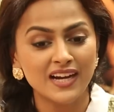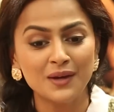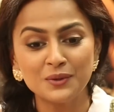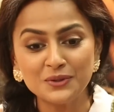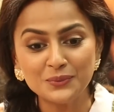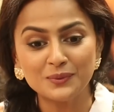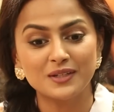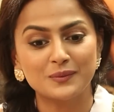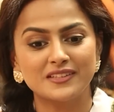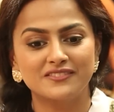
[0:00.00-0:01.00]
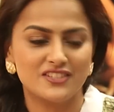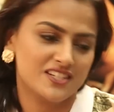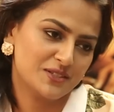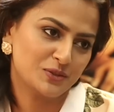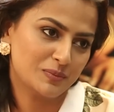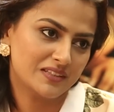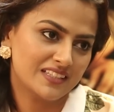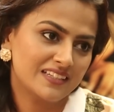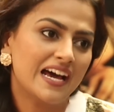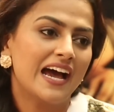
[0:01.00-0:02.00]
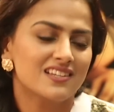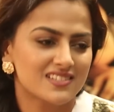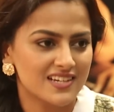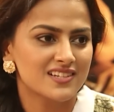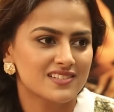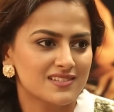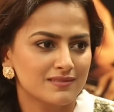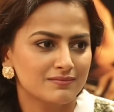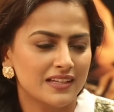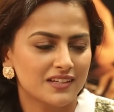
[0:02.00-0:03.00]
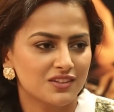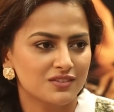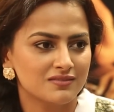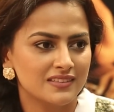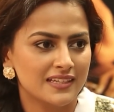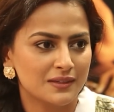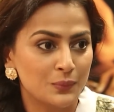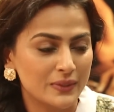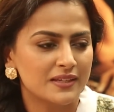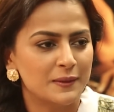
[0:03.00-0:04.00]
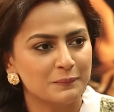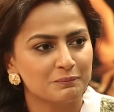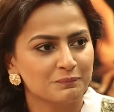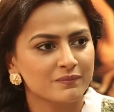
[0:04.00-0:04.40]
I want to work with Vijay Sethupathi as his, like, you know, like with him.